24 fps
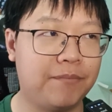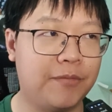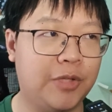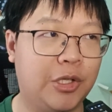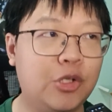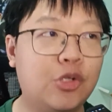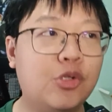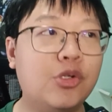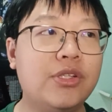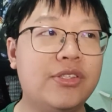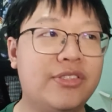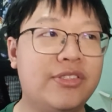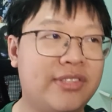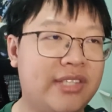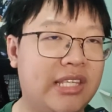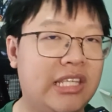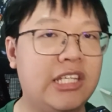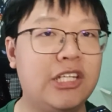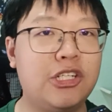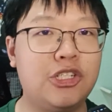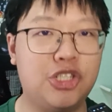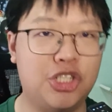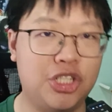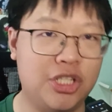good
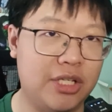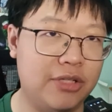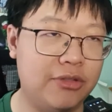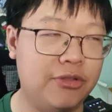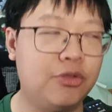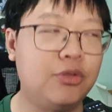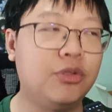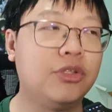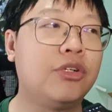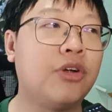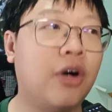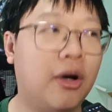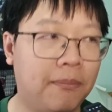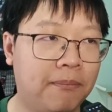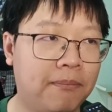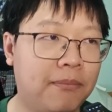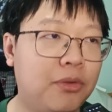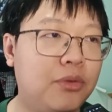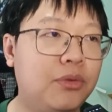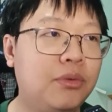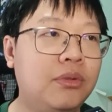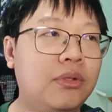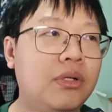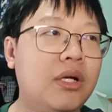synergy and good
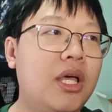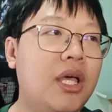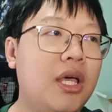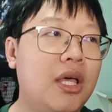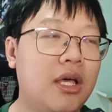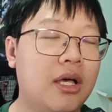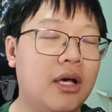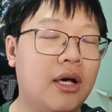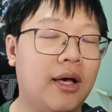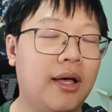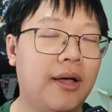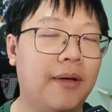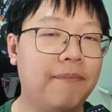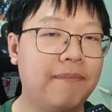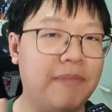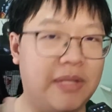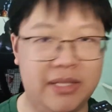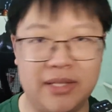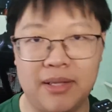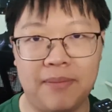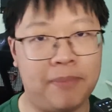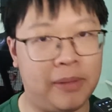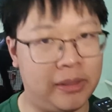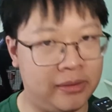combo in
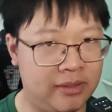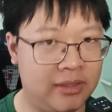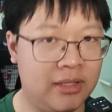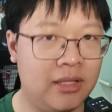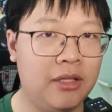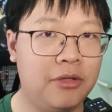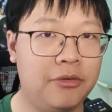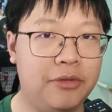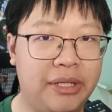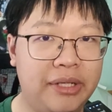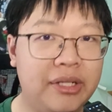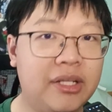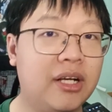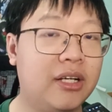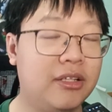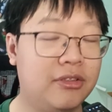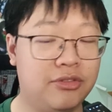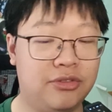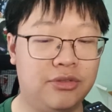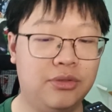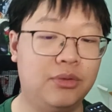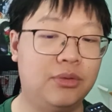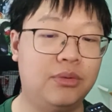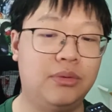that particular regard.
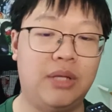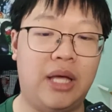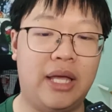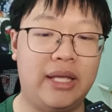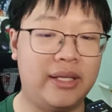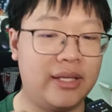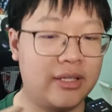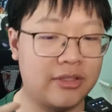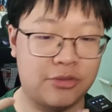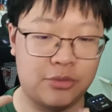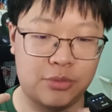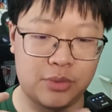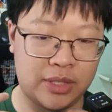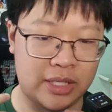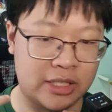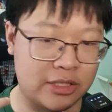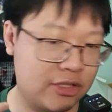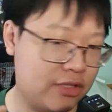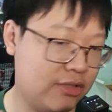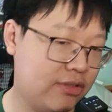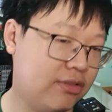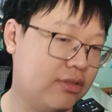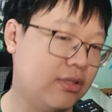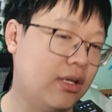So I guess we can
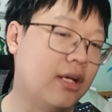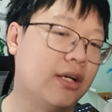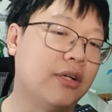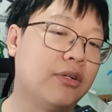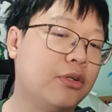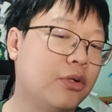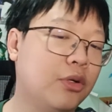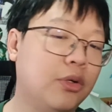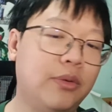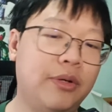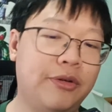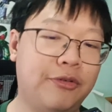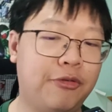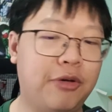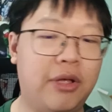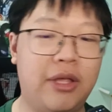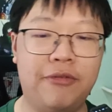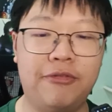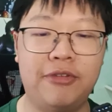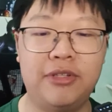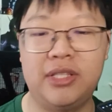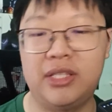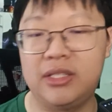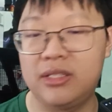just go with
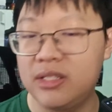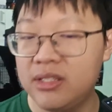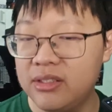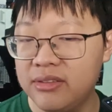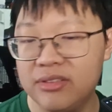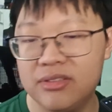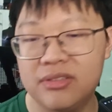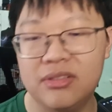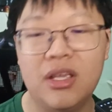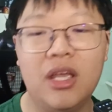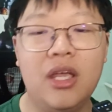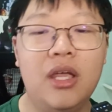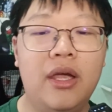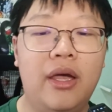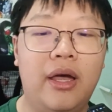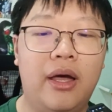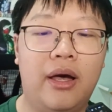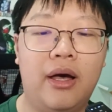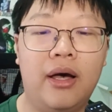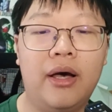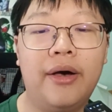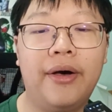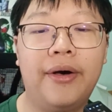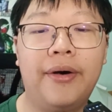whatever it is.
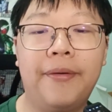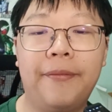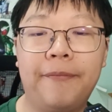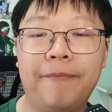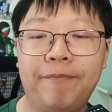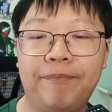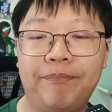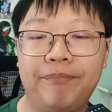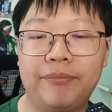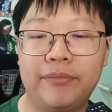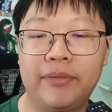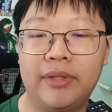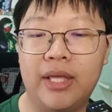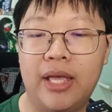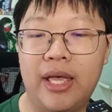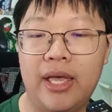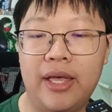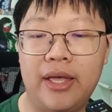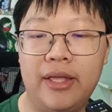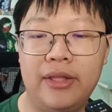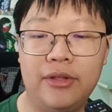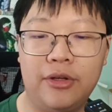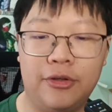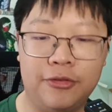
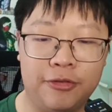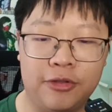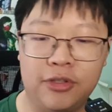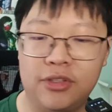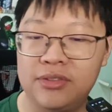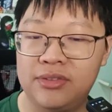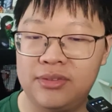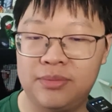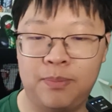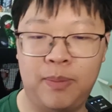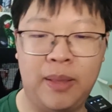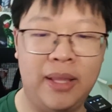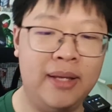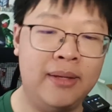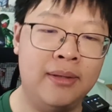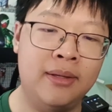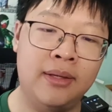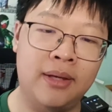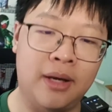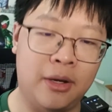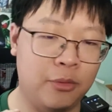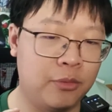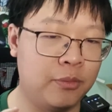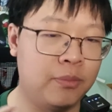And of course,
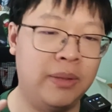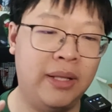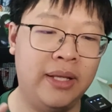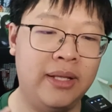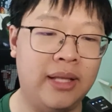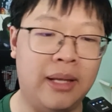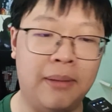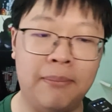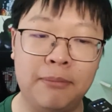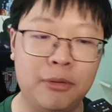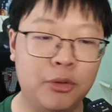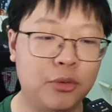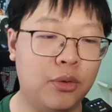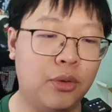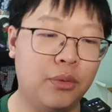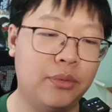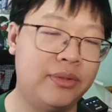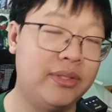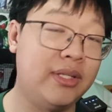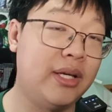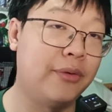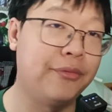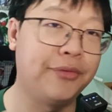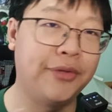I will play like blue
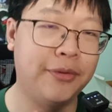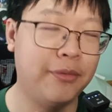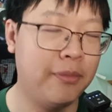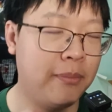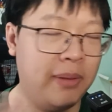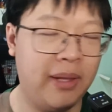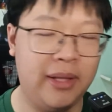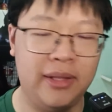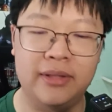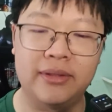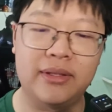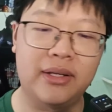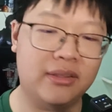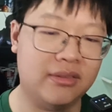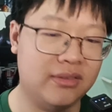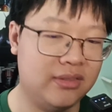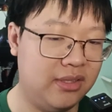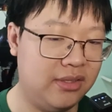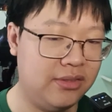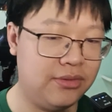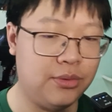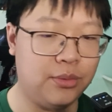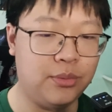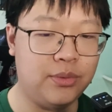OT. I'll never play the Dark
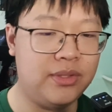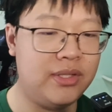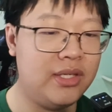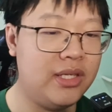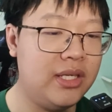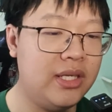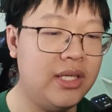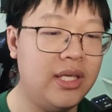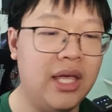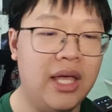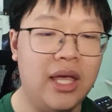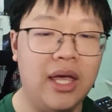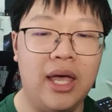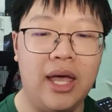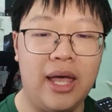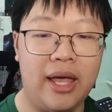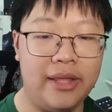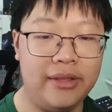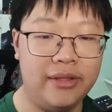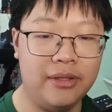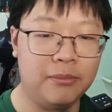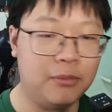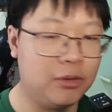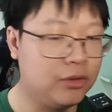States OT.
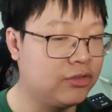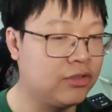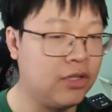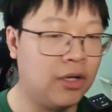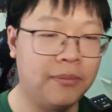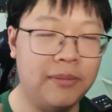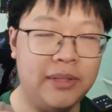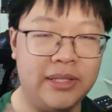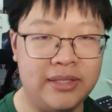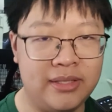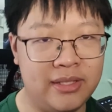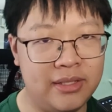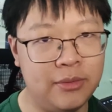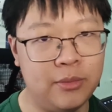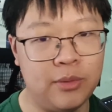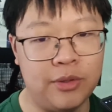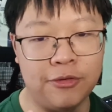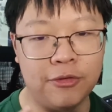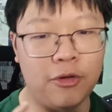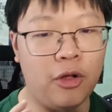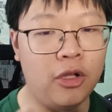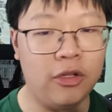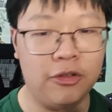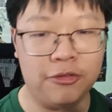And the most common thing
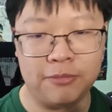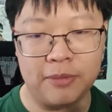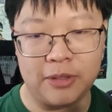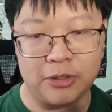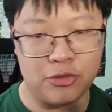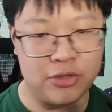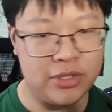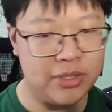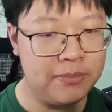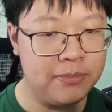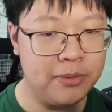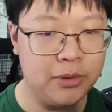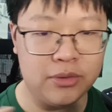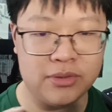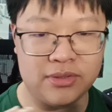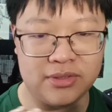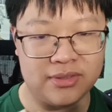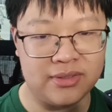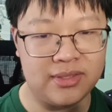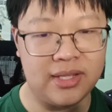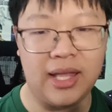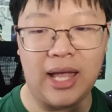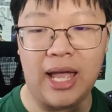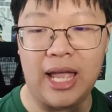with all of my 3 builds
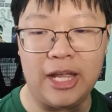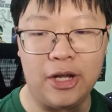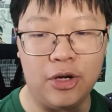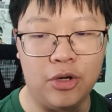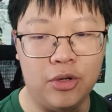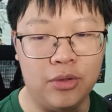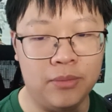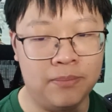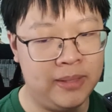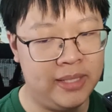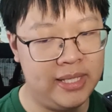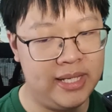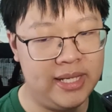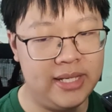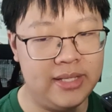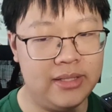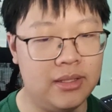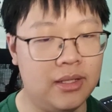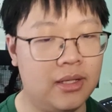is that I all play